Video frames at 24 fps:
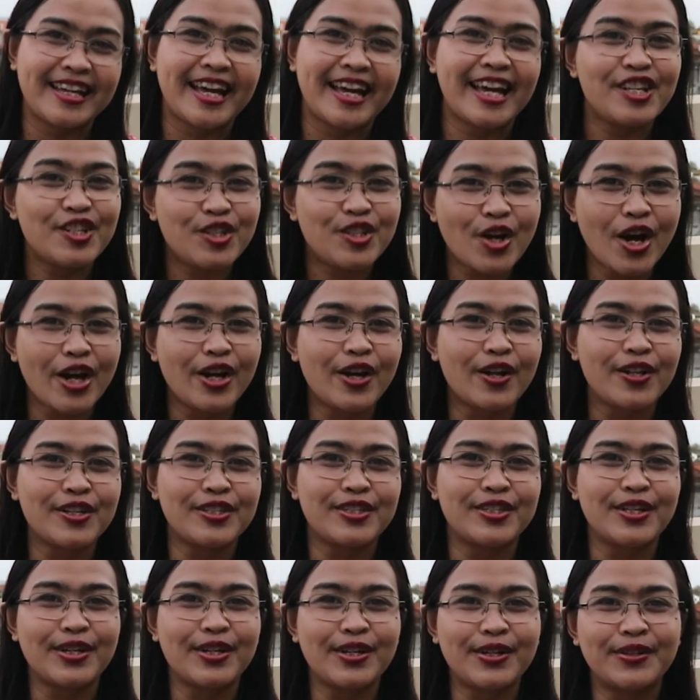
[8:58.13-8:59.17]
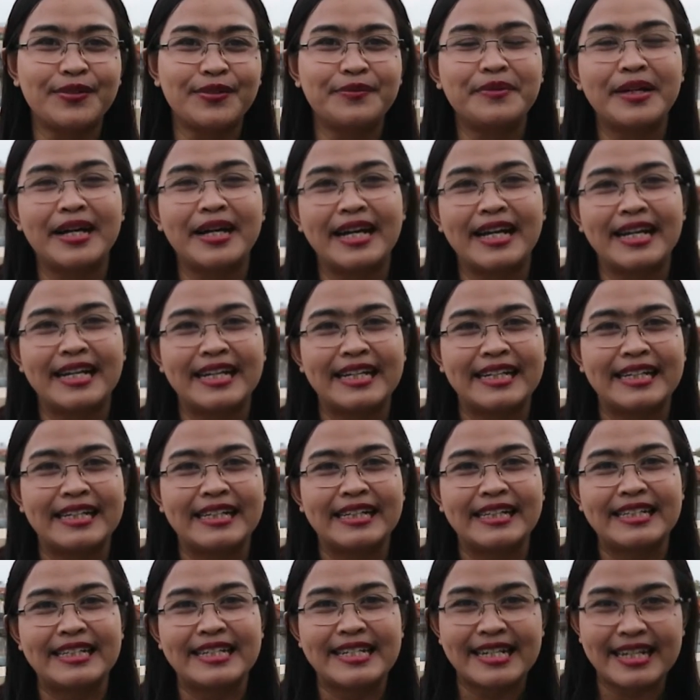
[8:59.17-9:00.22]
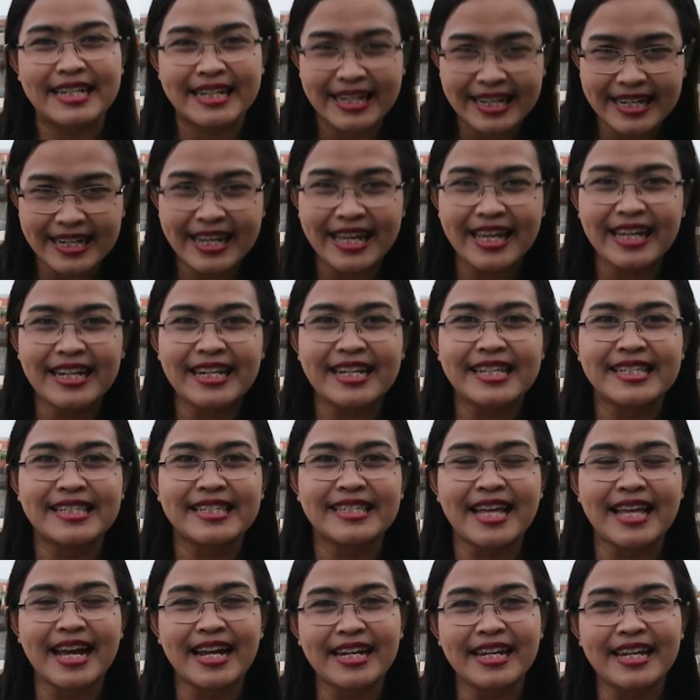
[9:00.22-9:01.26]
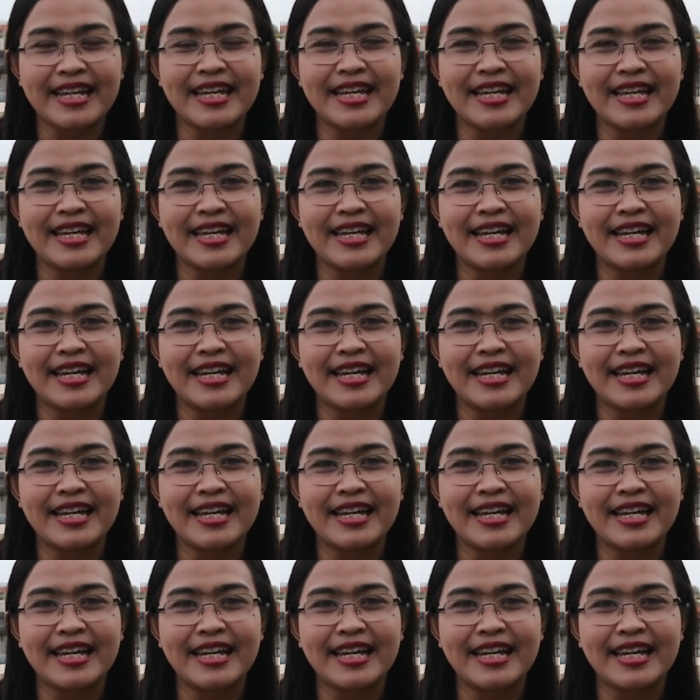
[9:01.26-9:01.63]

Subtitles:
Enjoy also learning the study